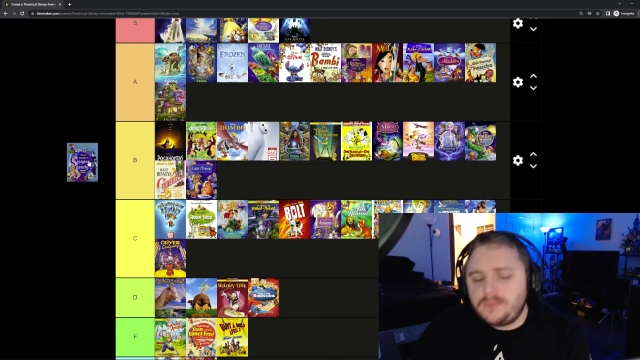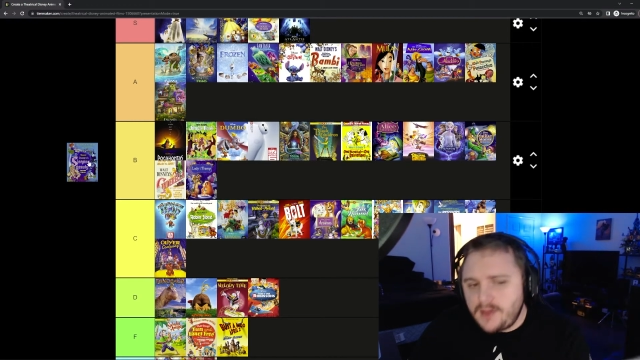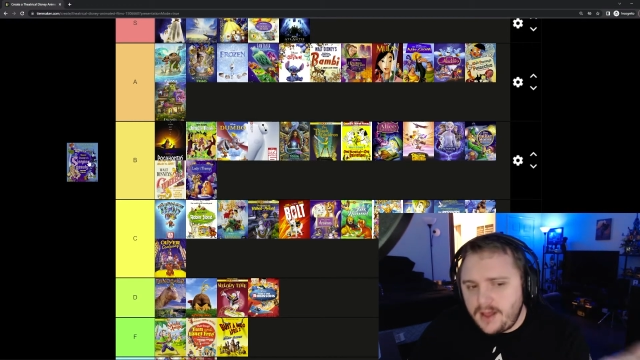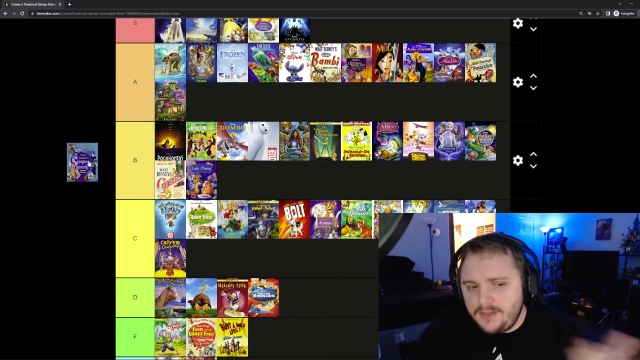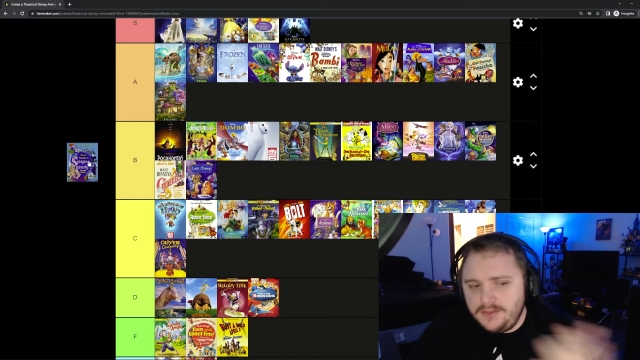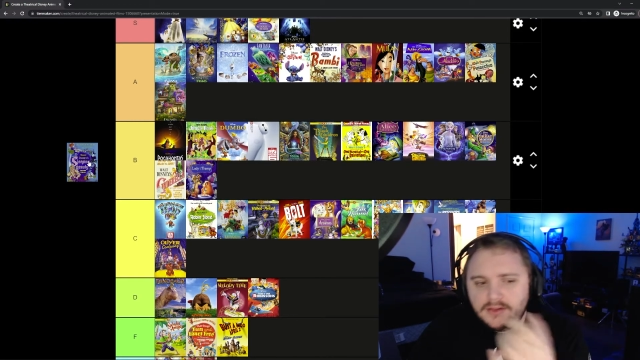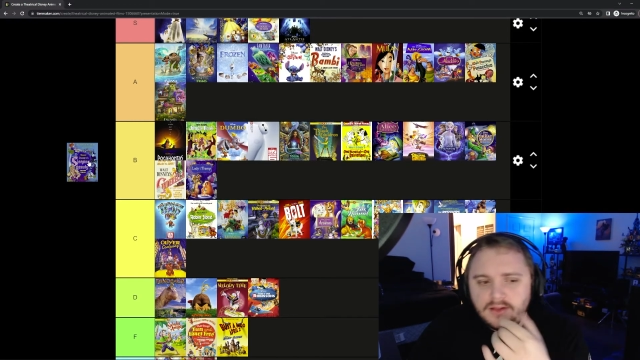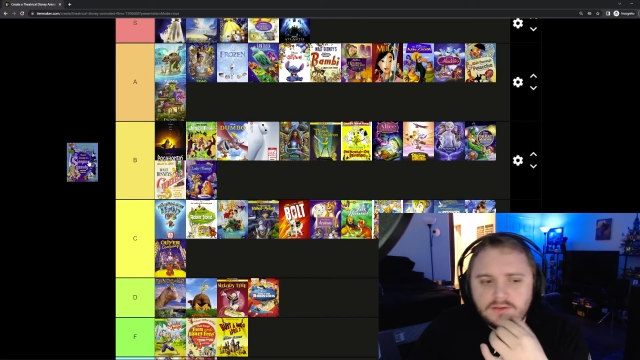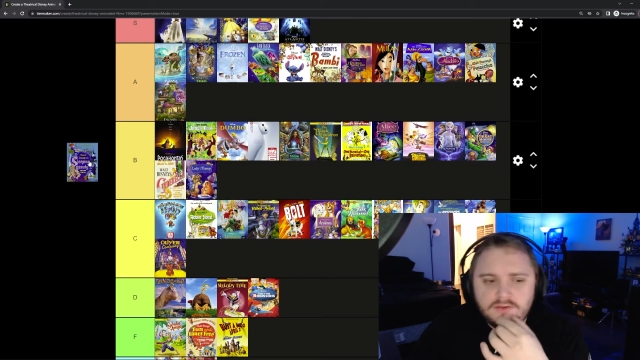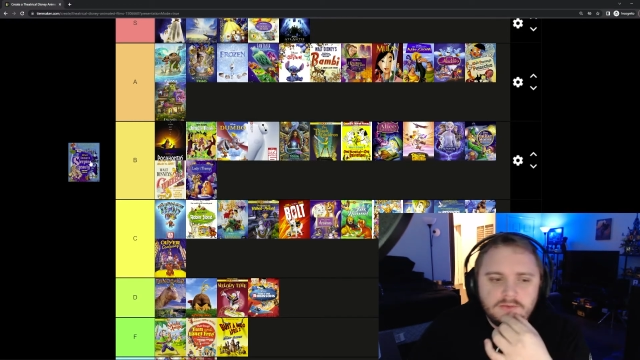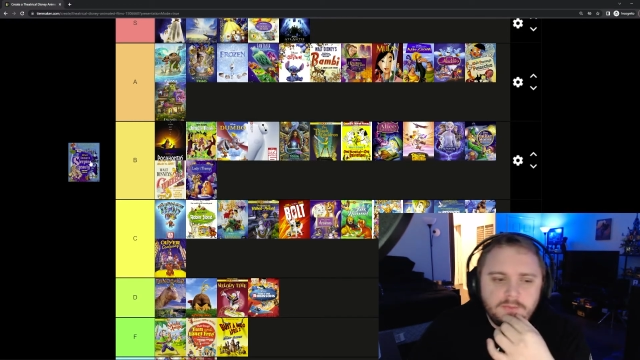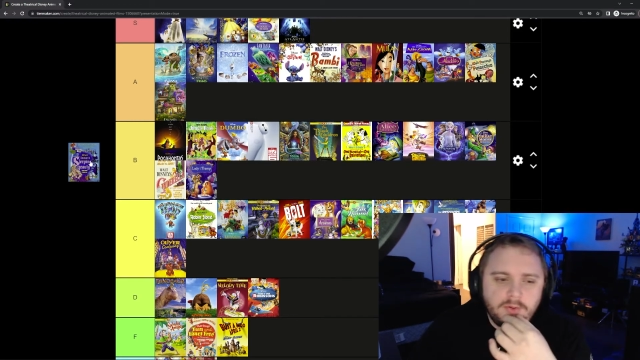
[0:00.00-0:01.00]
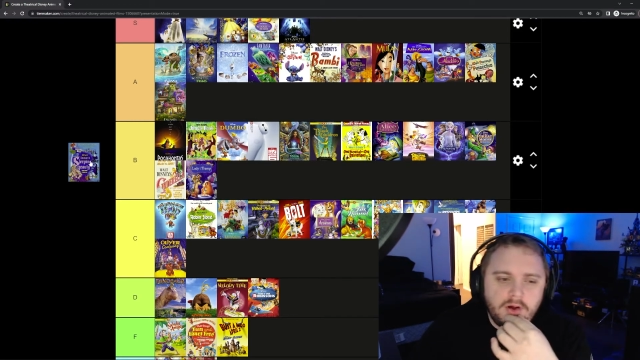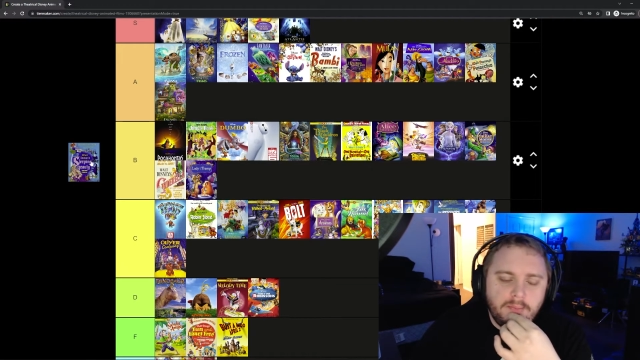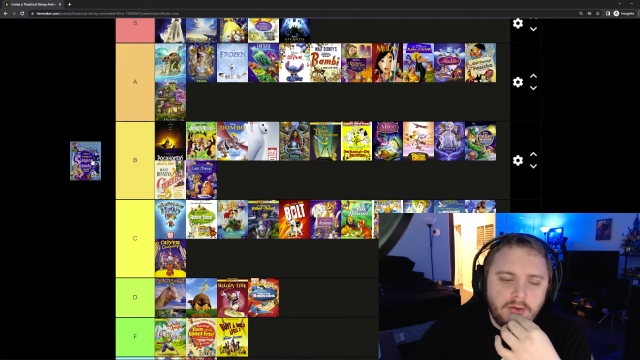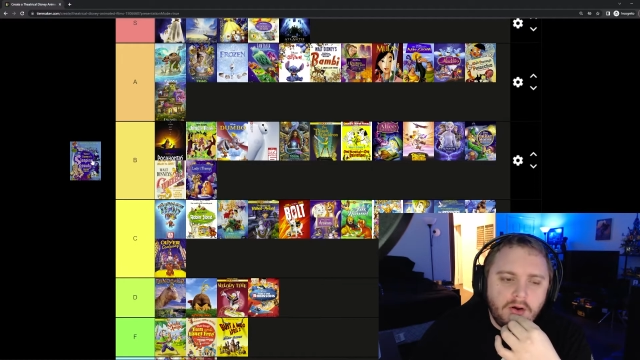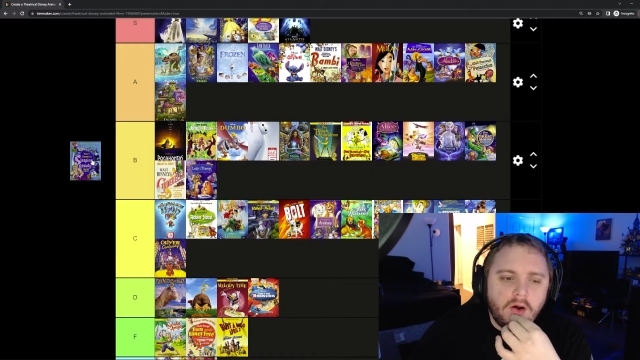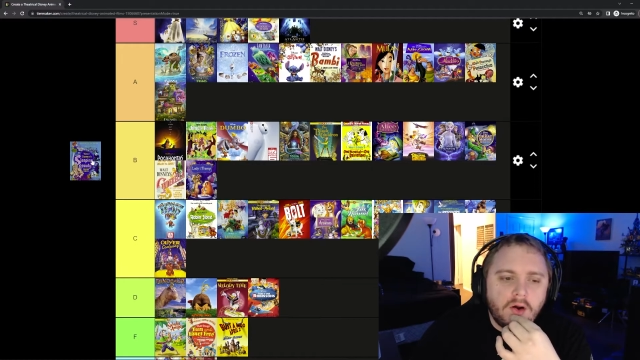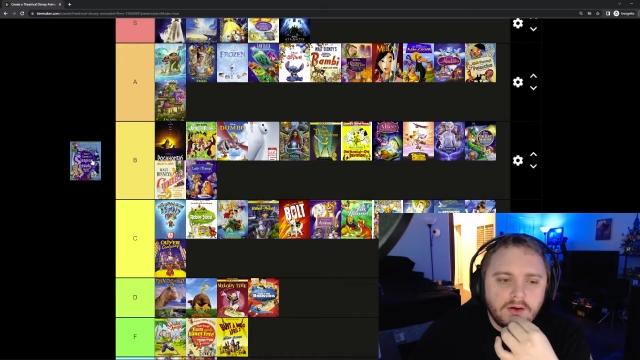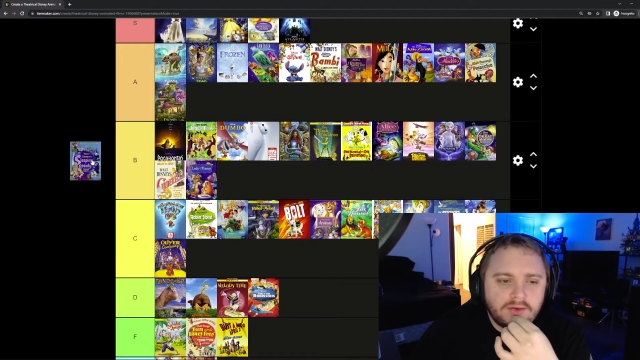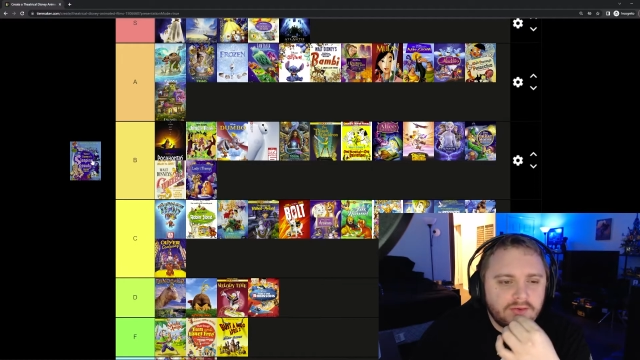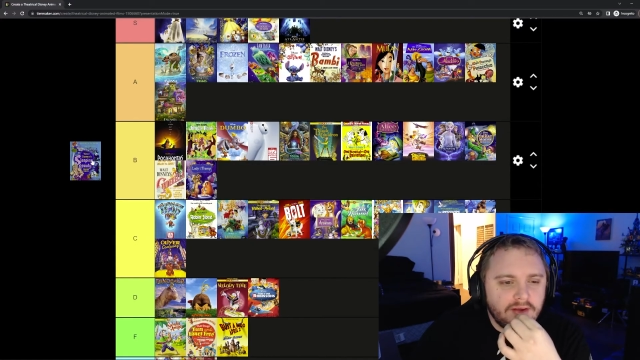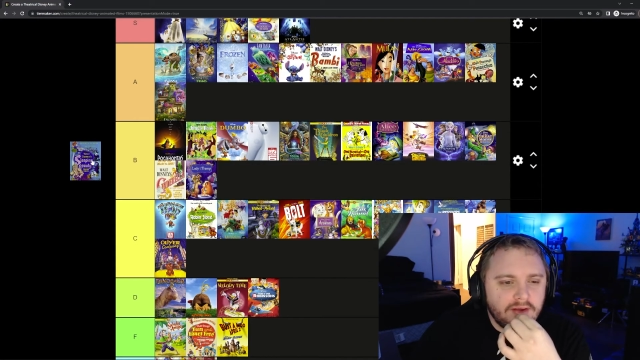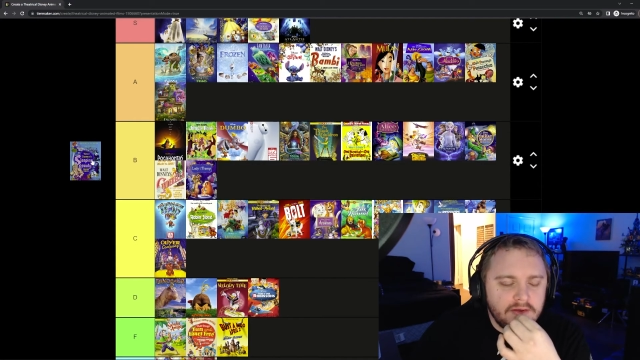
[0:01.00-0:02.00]
I think that's just a
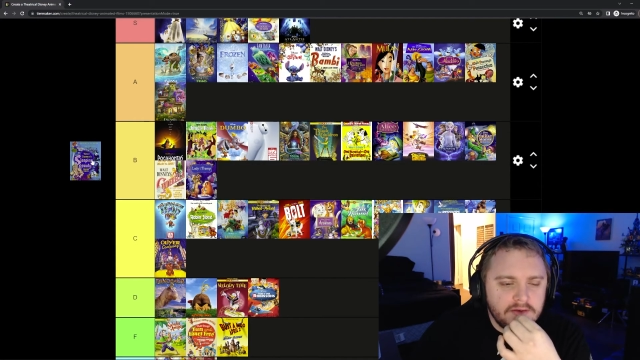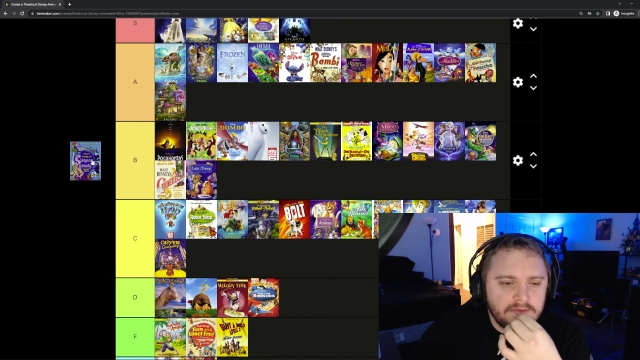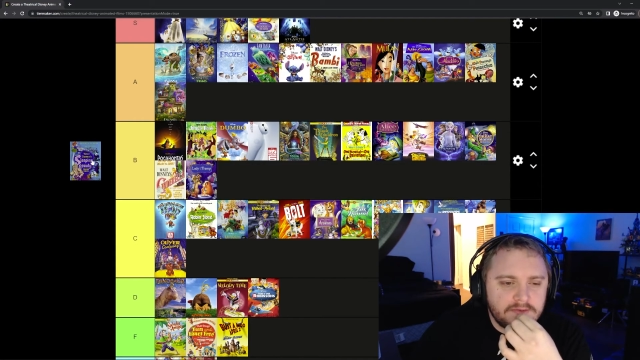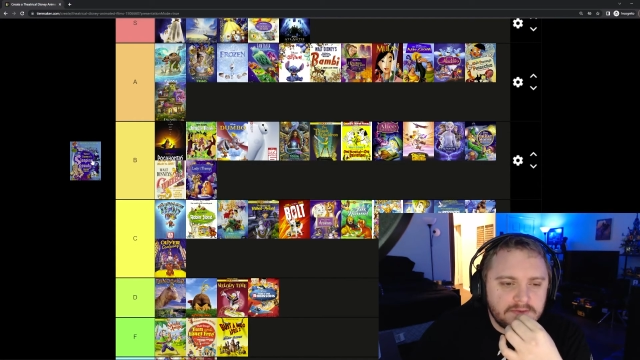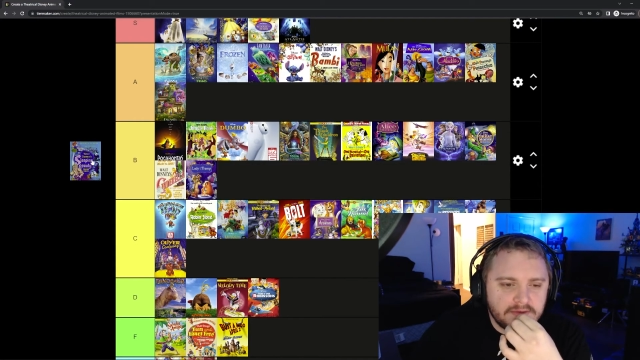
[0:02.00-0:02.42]
part of